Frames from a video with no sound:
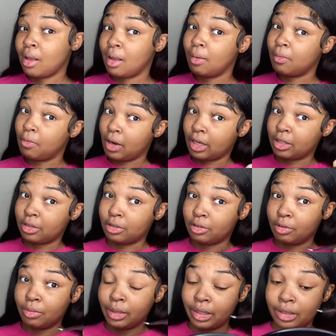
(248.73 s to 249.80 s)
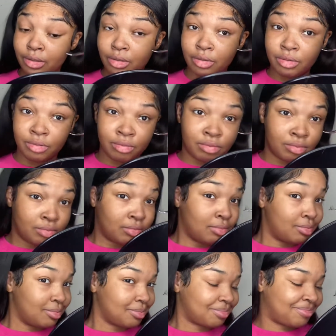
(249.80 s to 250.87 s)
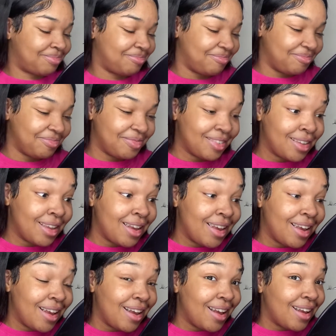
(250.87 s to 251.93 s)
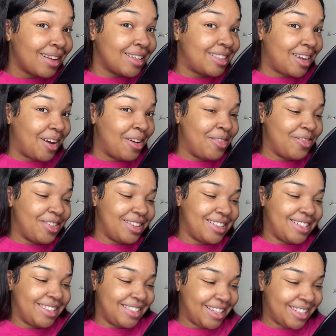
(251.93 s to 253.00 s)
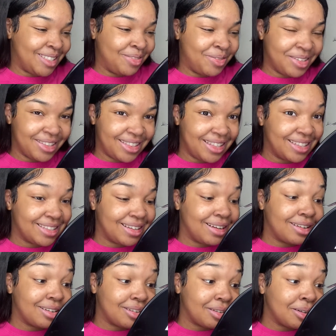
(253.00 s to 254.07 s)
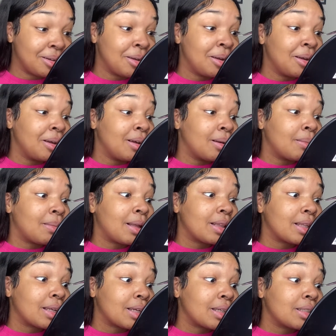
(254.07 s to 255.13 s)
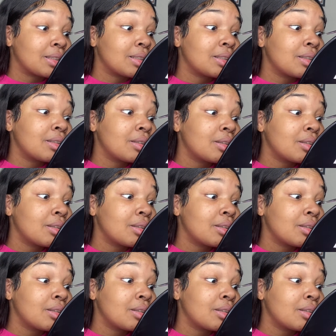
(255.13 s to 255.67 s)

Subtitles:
I'm watching you, bitch. So I'm gonna just put this under my lash.